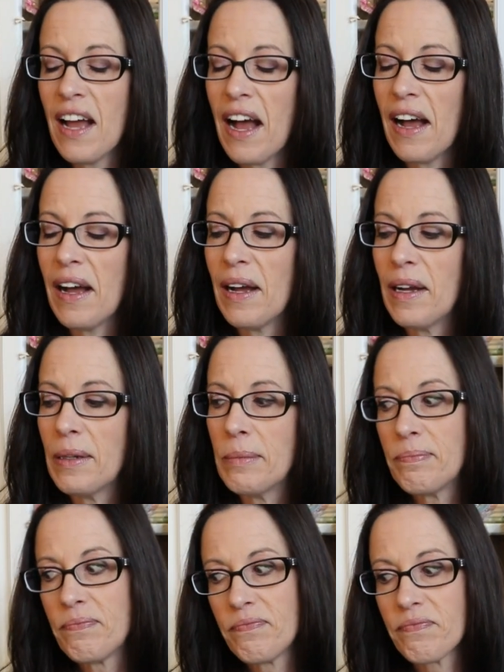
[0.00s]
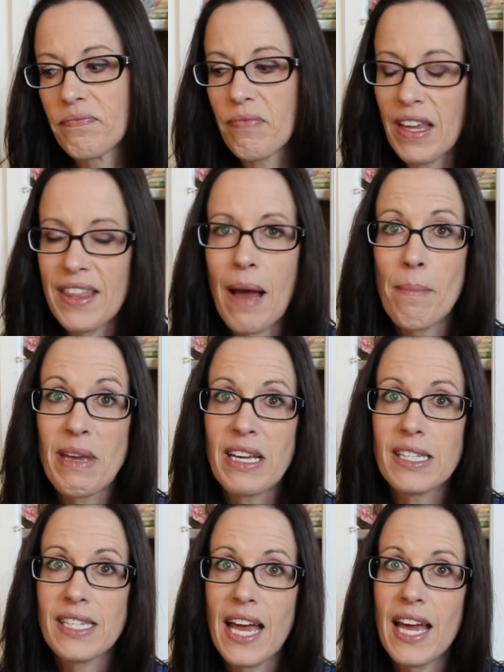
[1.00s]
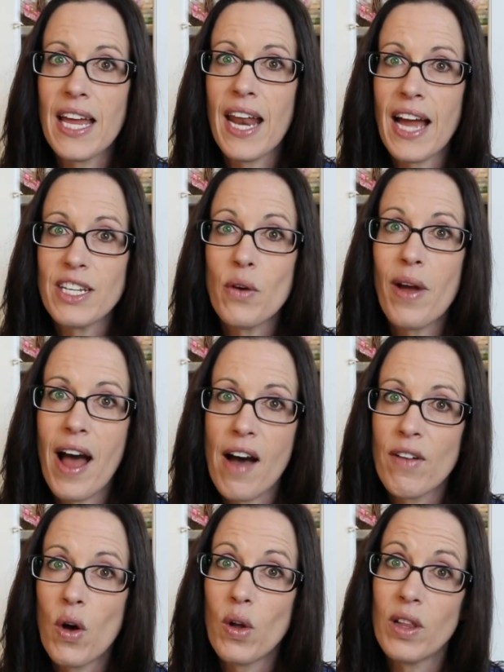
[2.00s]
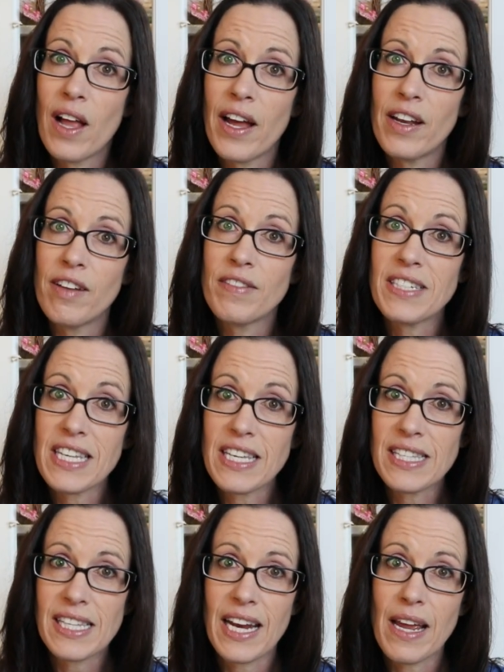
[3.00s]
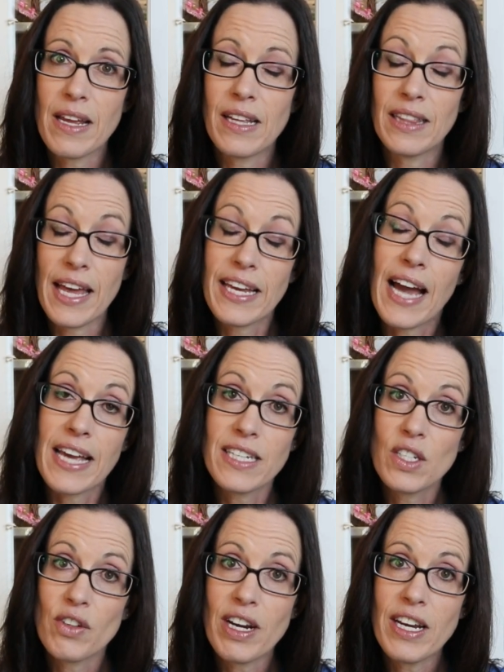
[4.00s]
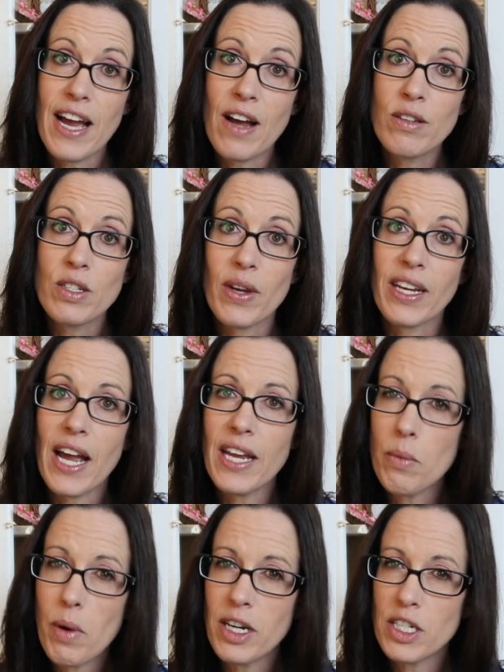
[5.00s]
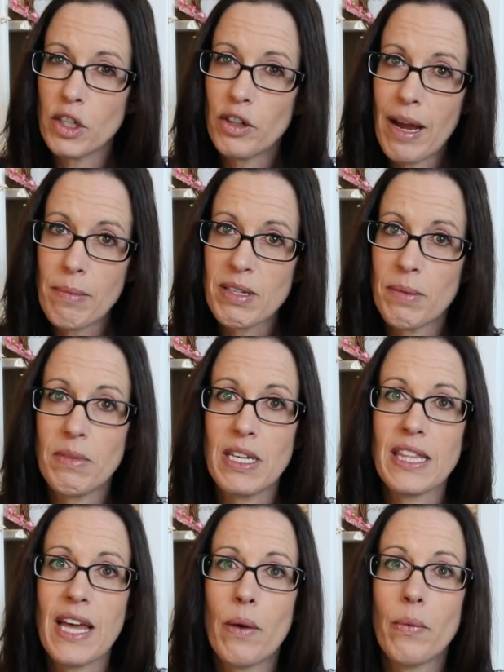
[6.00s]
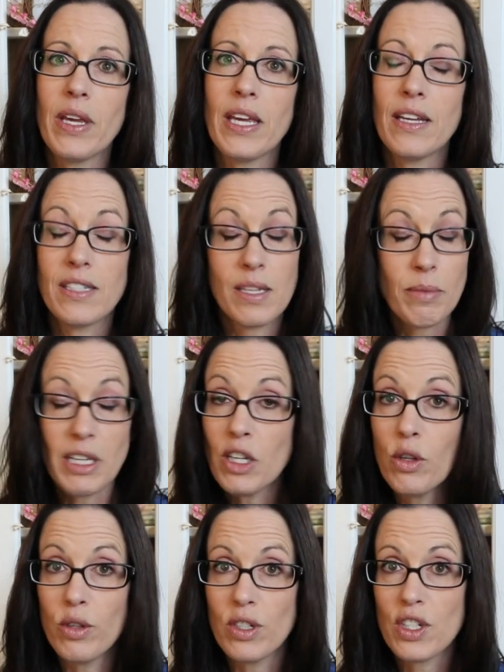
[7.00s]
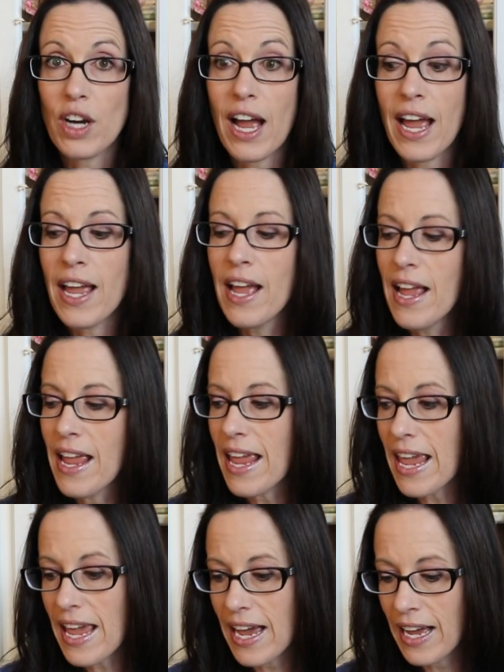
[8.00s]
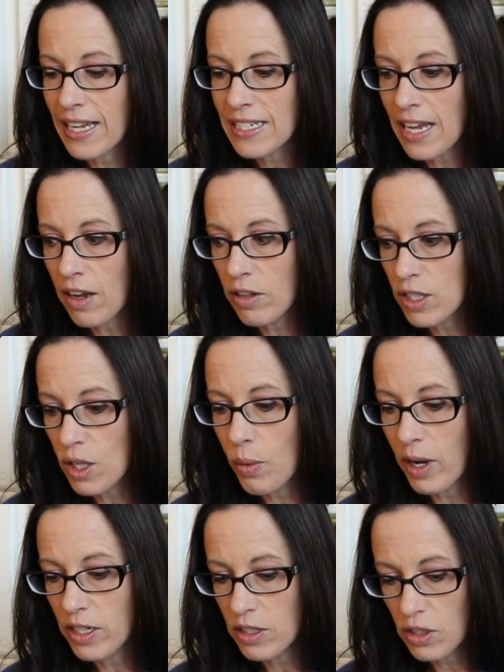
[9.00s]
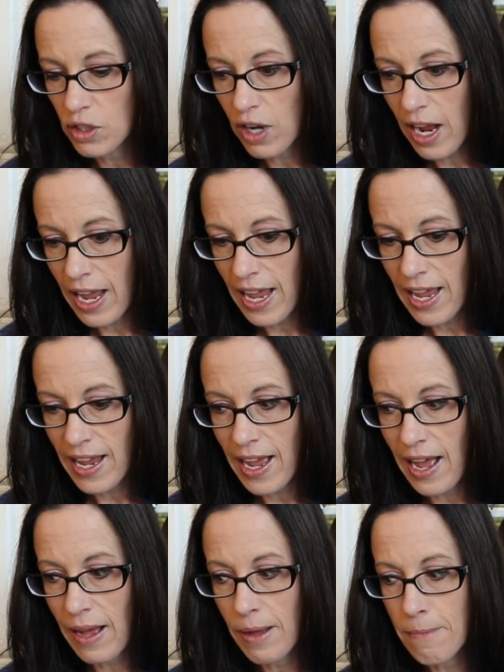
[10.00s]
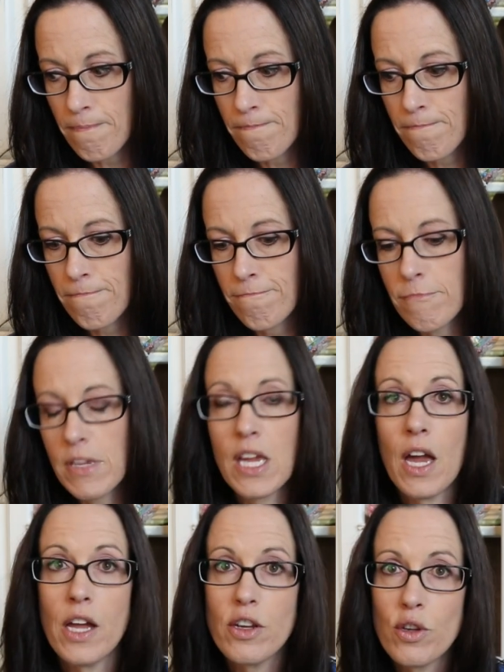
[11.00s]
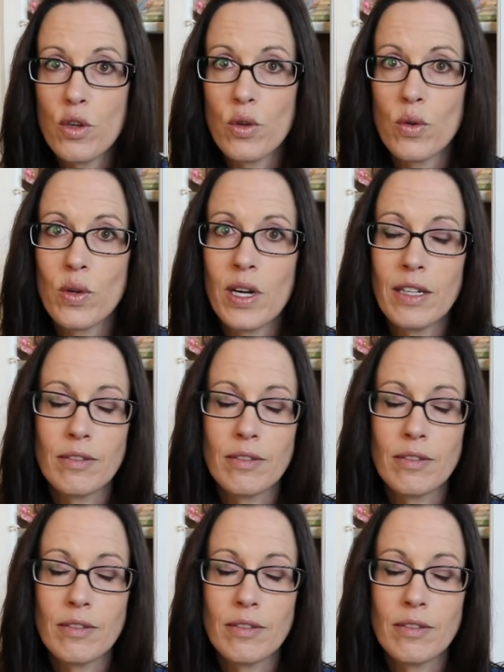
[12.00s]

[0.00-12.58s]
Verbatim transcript: Um, that being said, I don't have a whole lot of teas that I like iced right now, so I kind of wanted to grab something that we, something new to try. And I also wanted to try um, a new